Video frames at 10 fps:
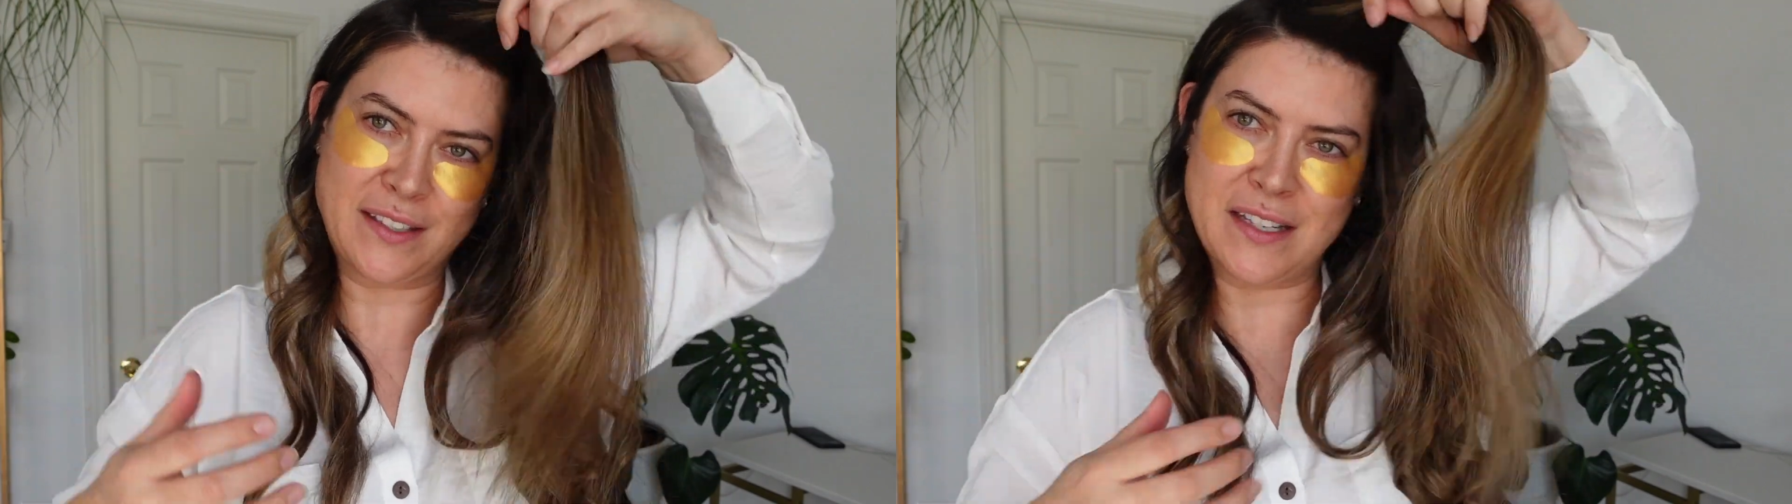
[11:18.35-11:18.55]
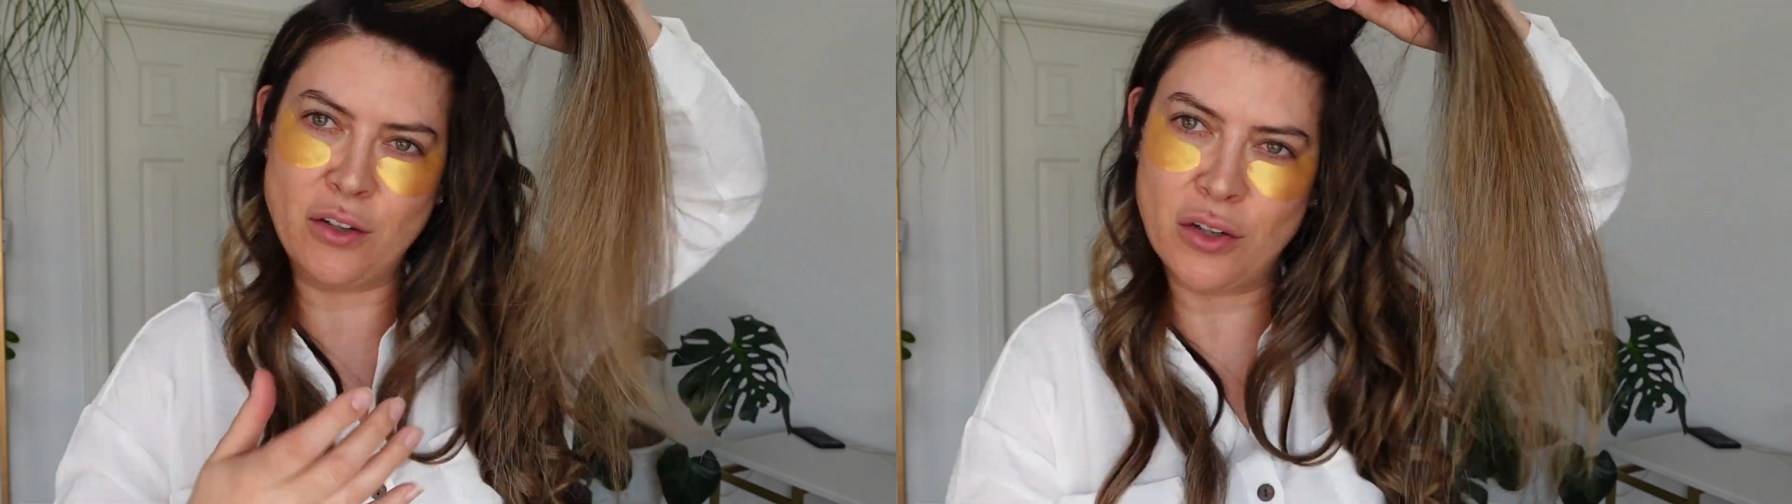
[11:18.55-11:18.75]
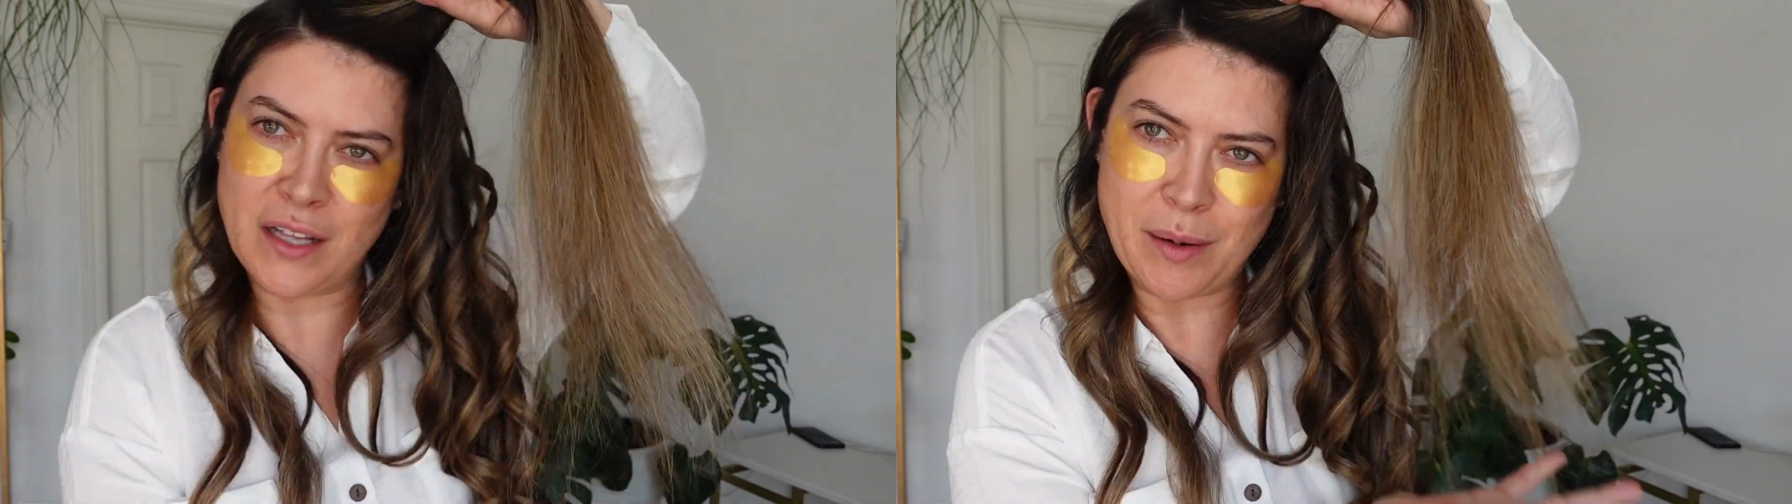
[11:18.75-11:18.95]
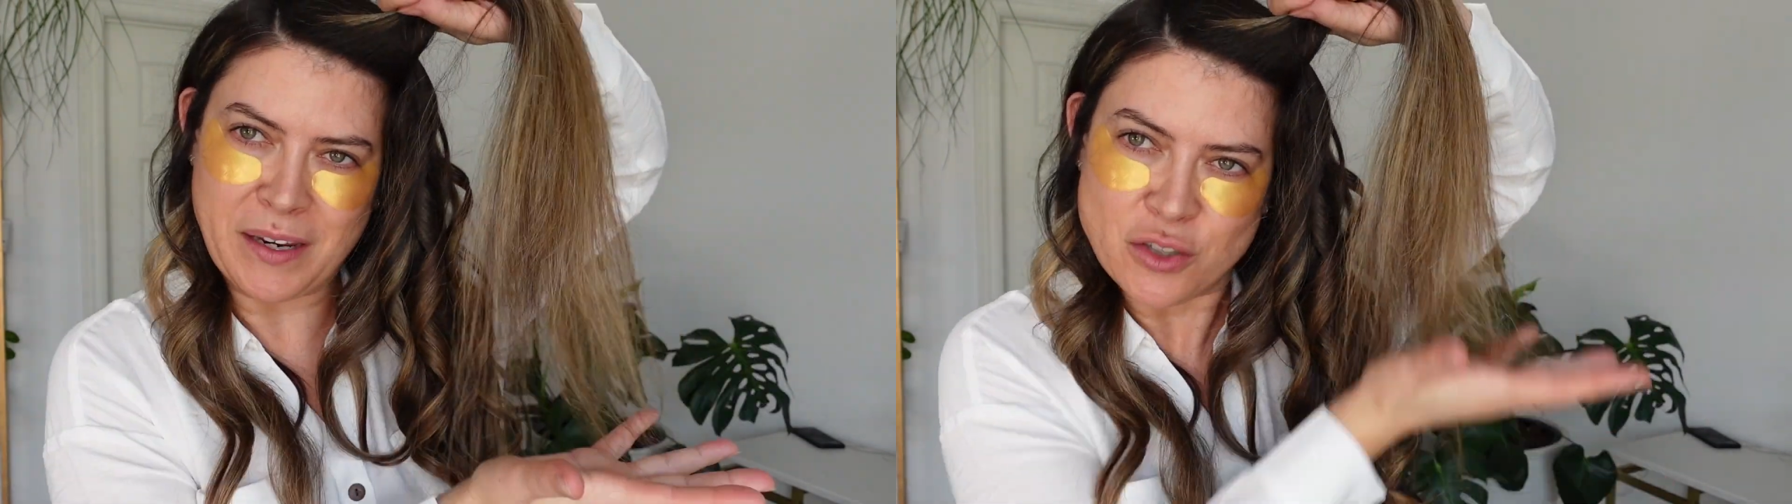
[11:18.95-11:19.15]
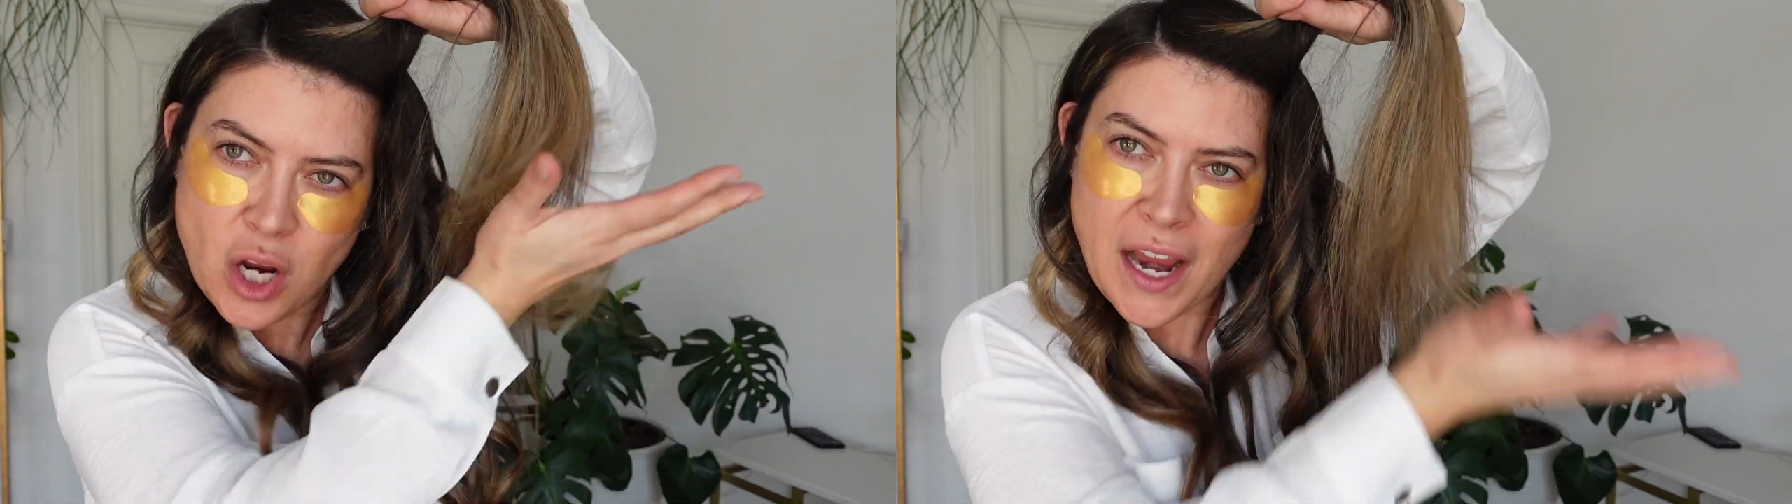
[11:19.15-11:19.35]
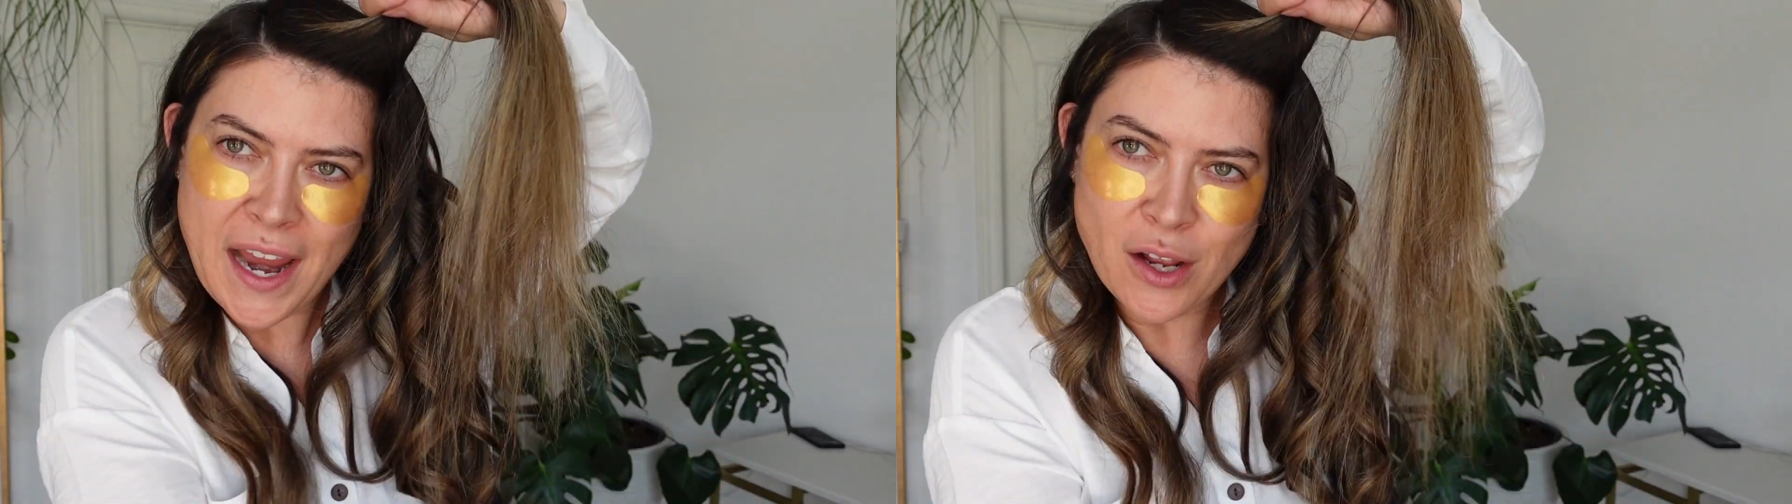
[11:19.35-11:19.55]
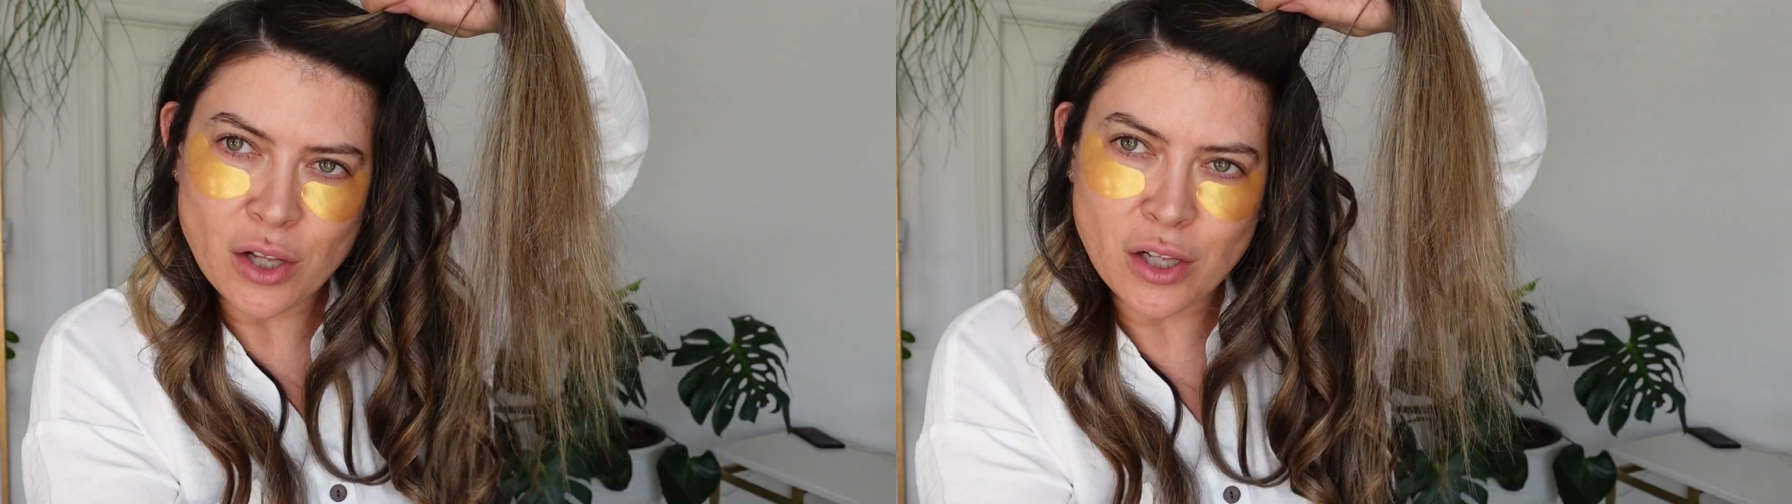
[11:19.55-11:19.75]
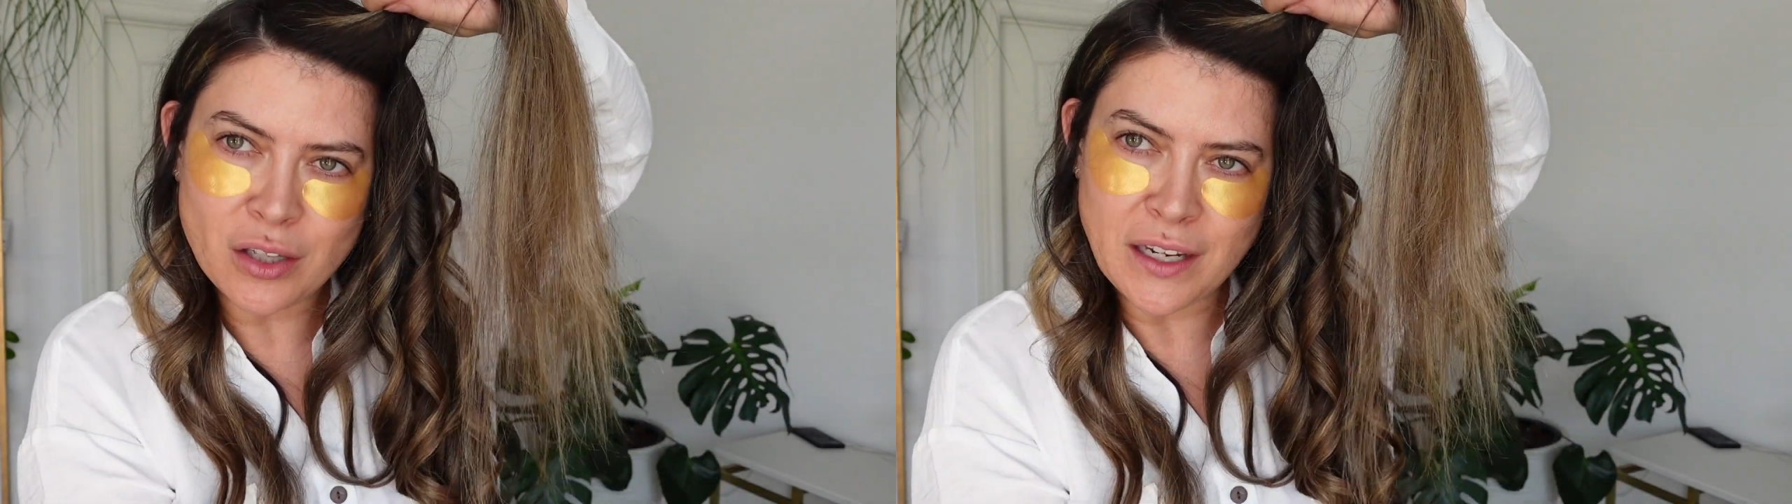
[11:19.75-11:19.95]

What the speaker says: didn't look like a big triangle,